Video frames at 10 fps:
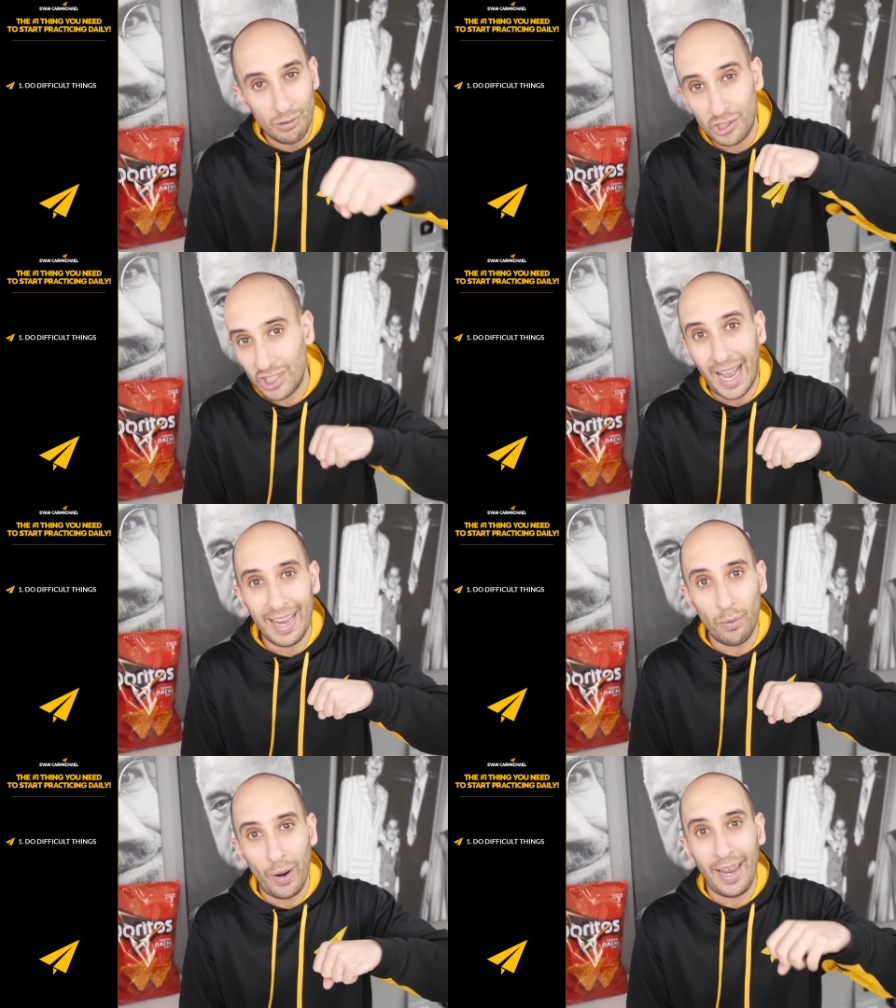you, shy
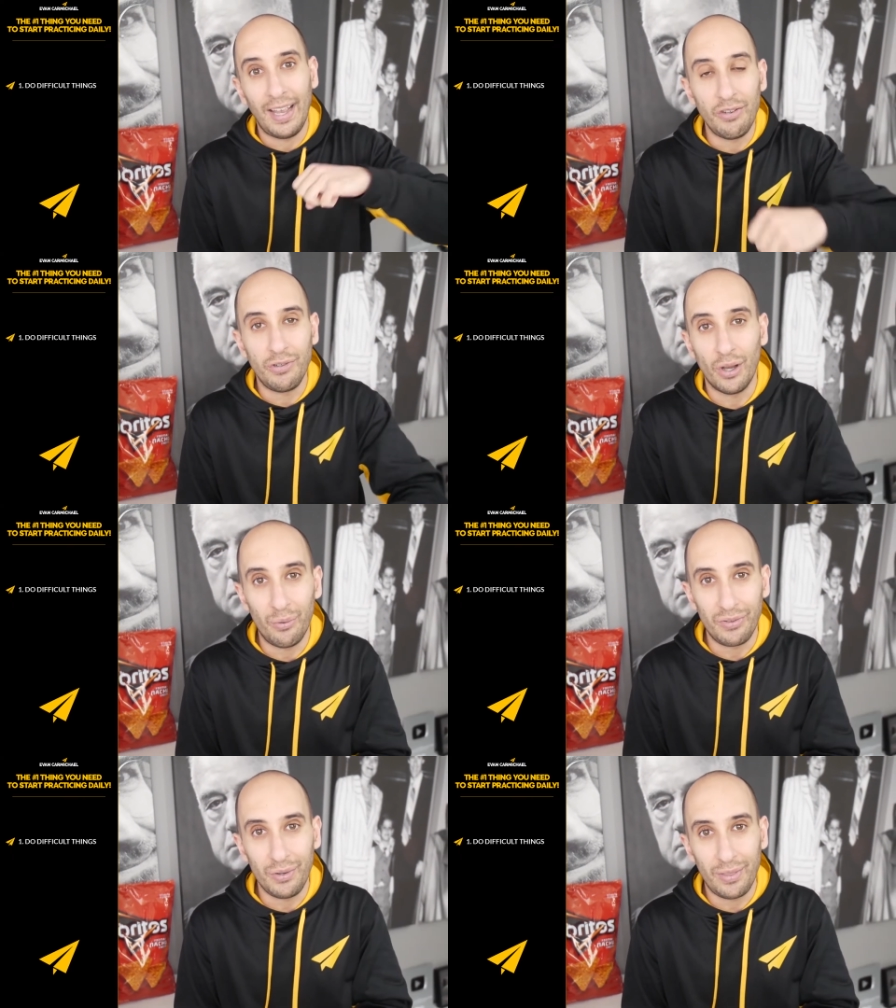away and you
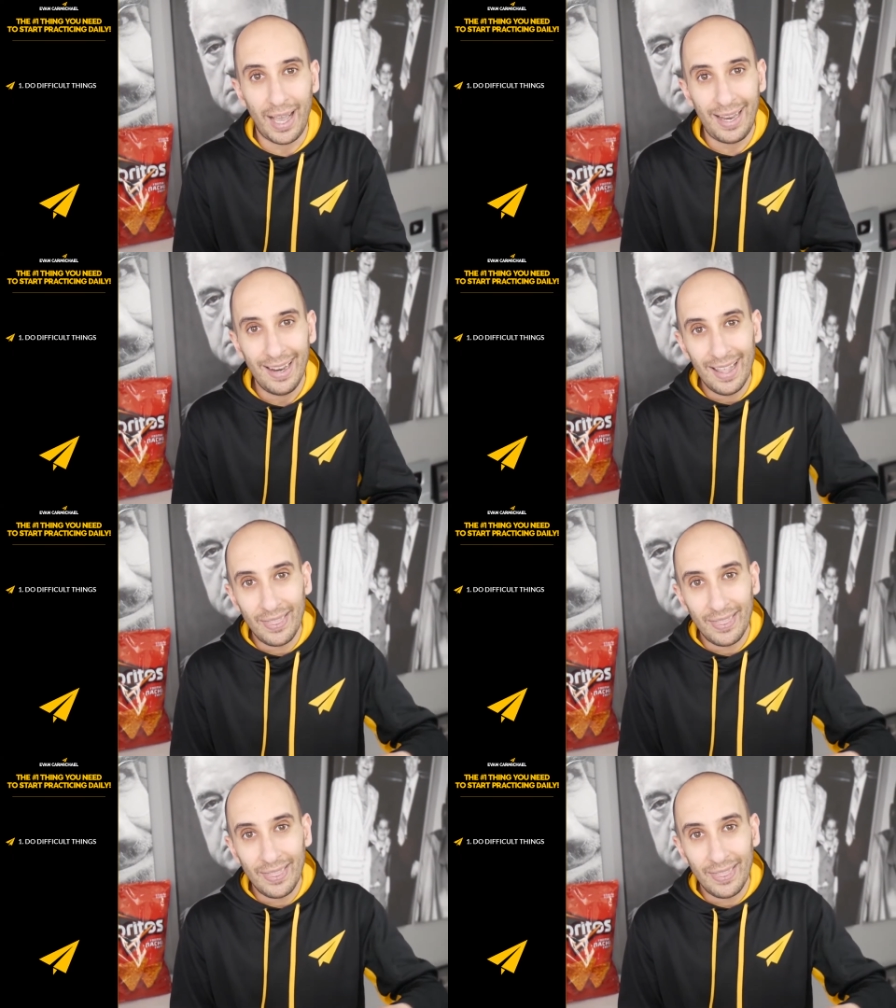don't do that,